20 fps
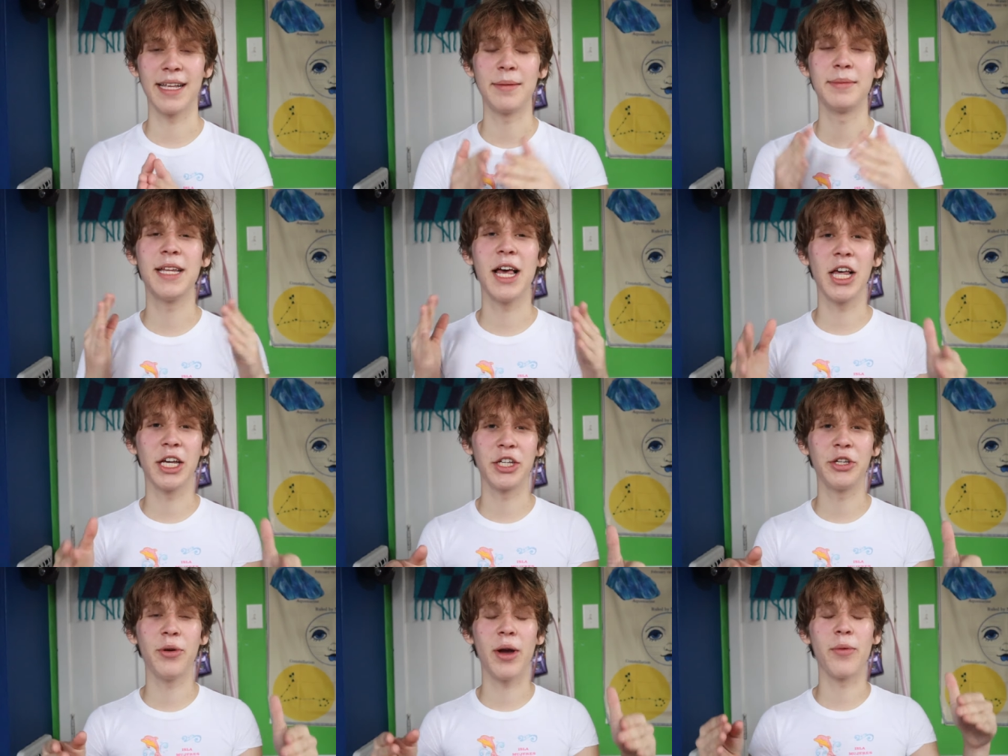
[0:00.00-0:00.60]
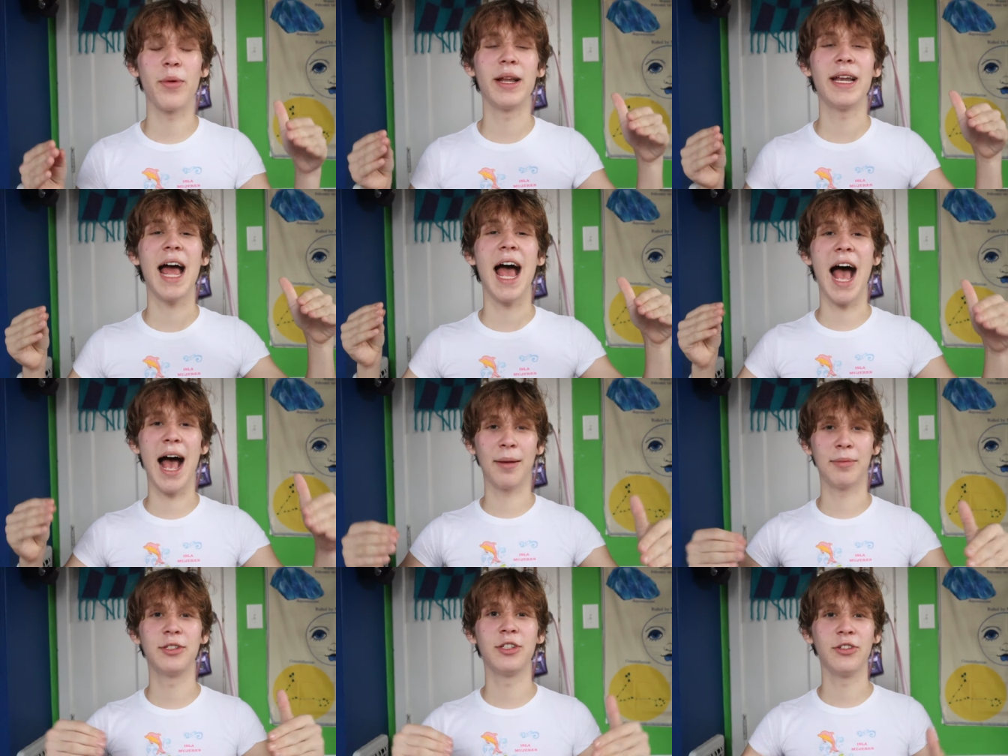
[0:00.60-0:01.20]
I'm telling you, I went
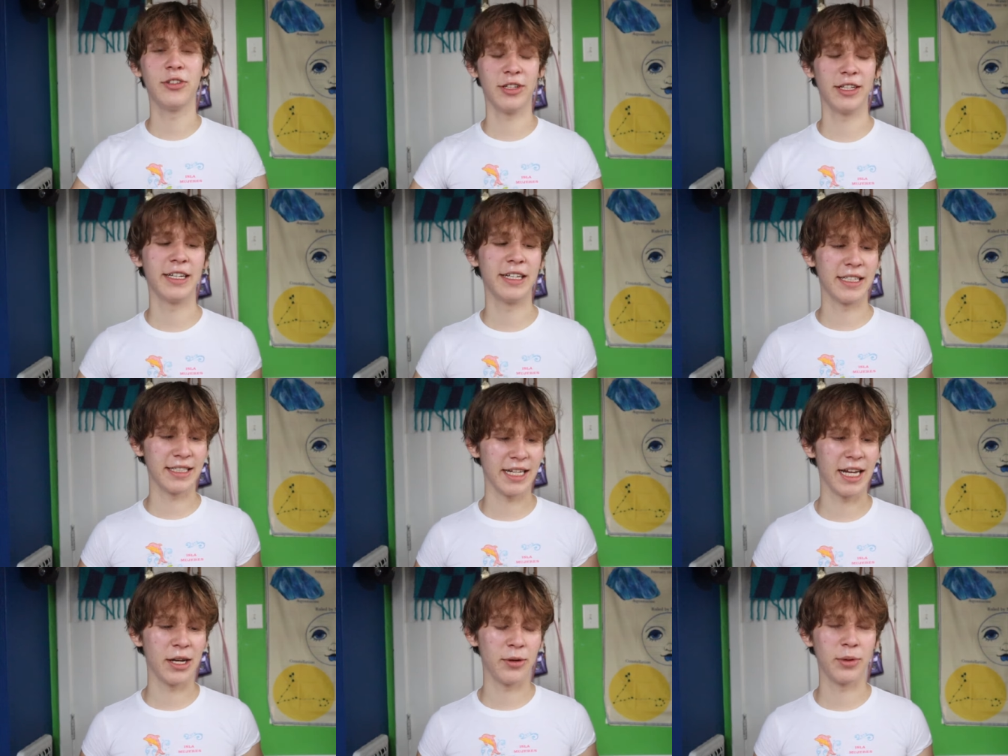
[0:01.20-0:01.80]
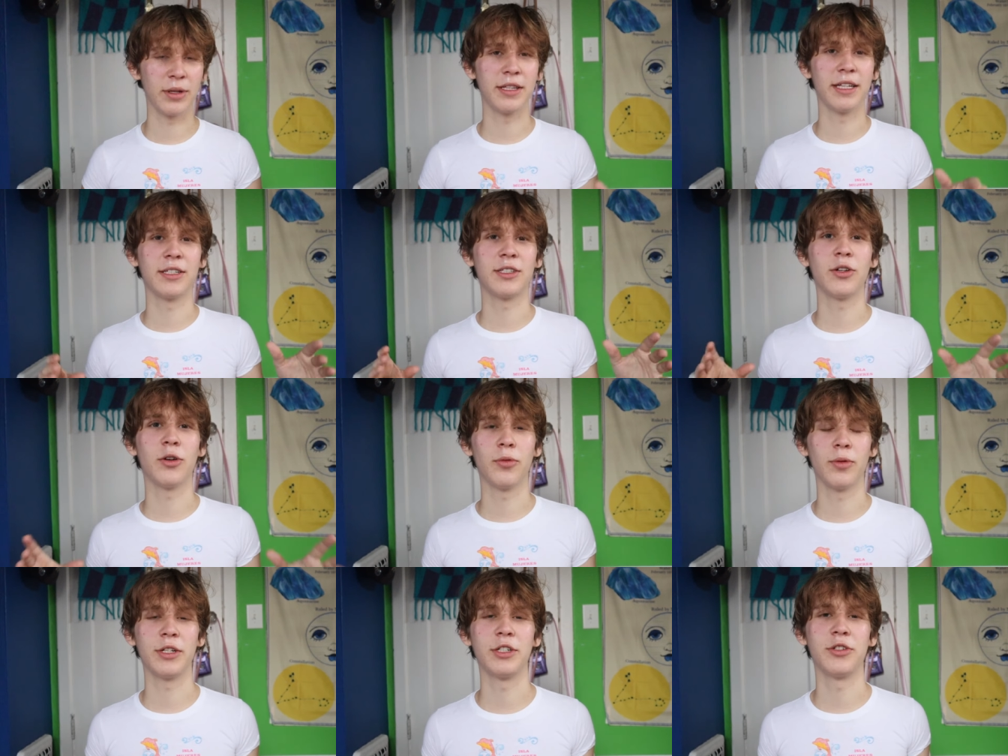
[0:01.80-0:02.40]
absolutely insane with this
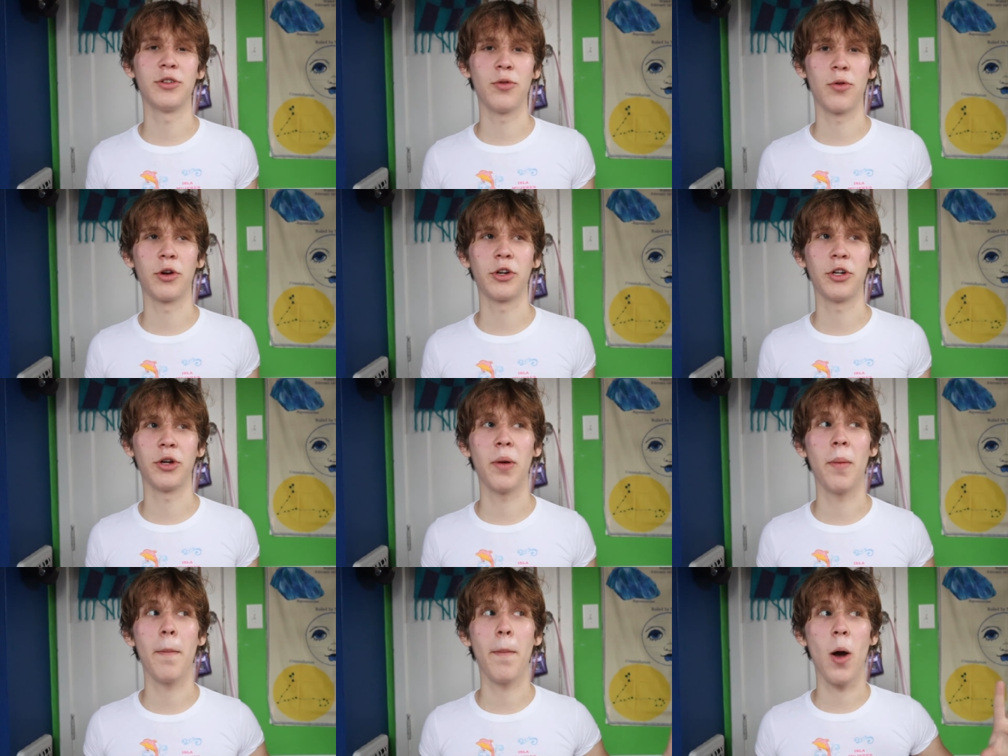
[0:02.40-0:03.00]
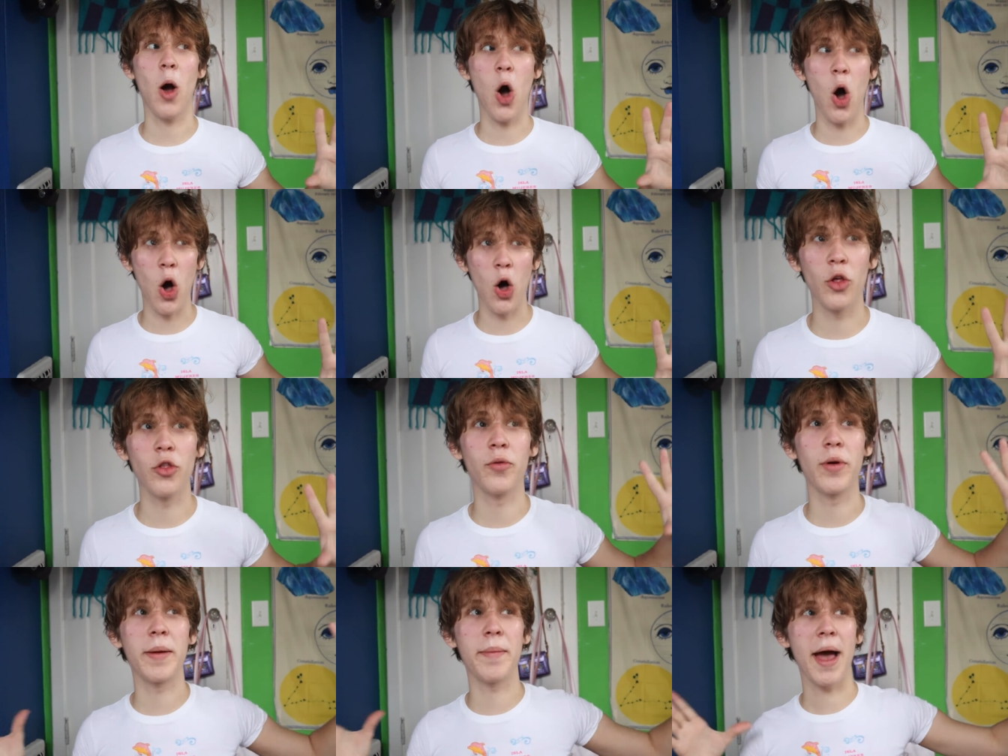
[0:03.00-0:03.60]
original order
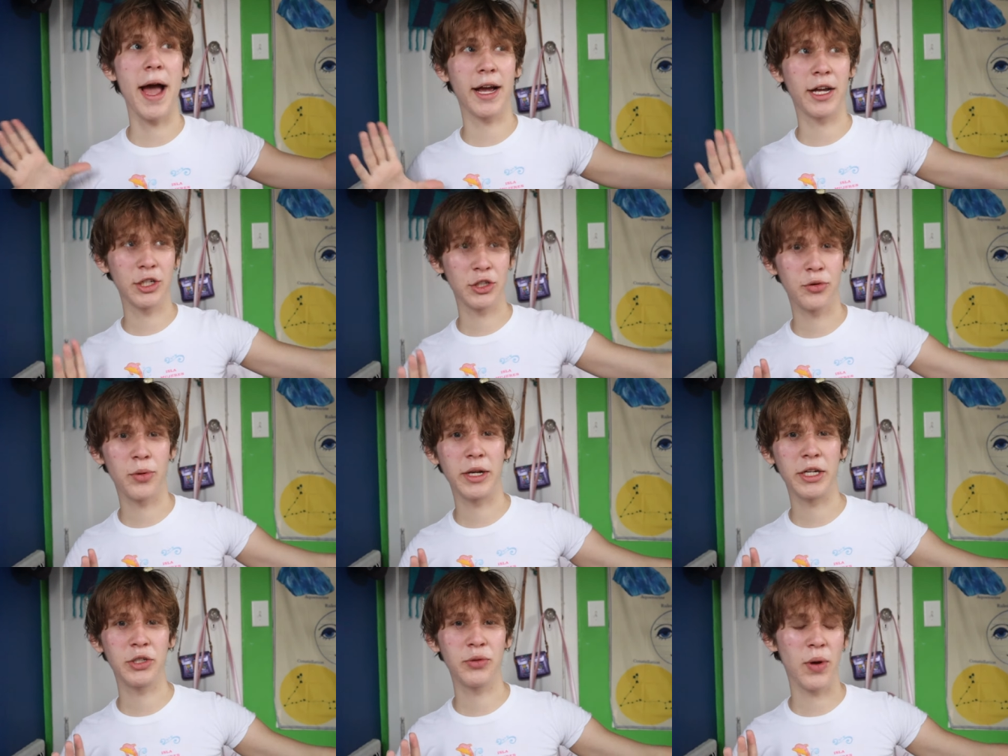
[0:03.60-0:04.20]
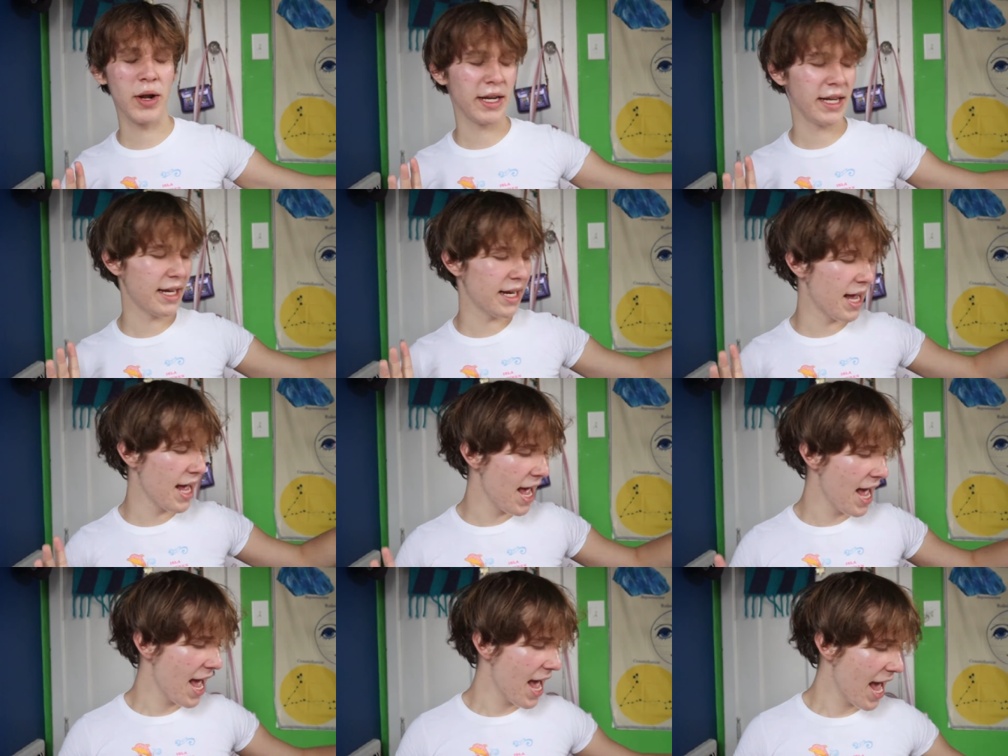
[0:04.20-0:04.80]
all the way back in
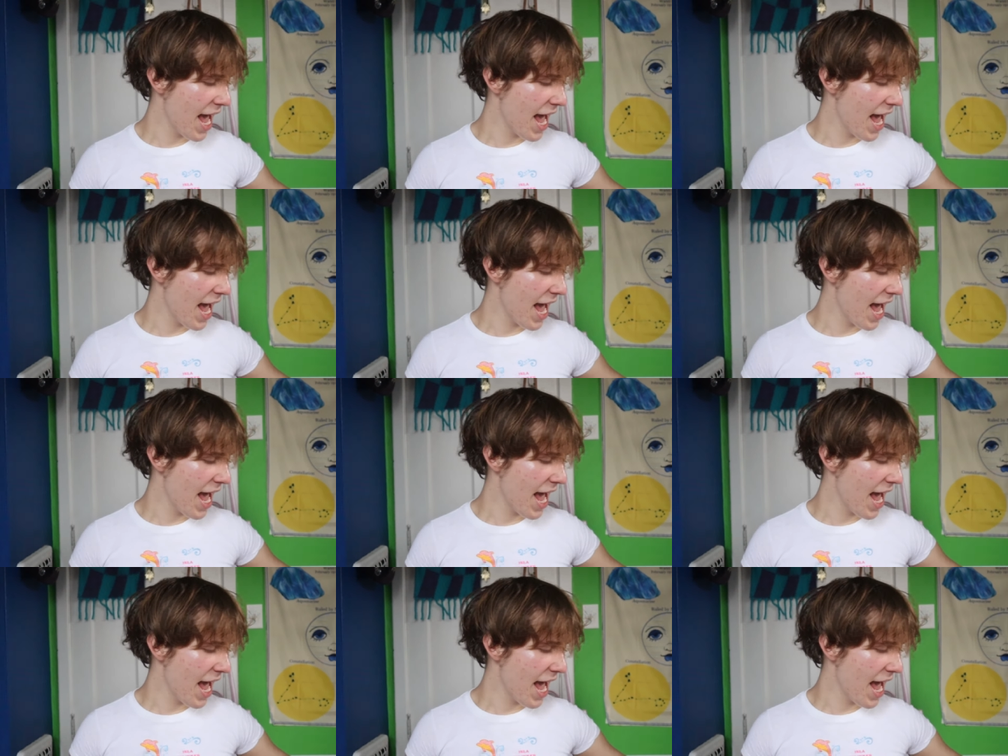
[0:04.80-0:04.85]
2020.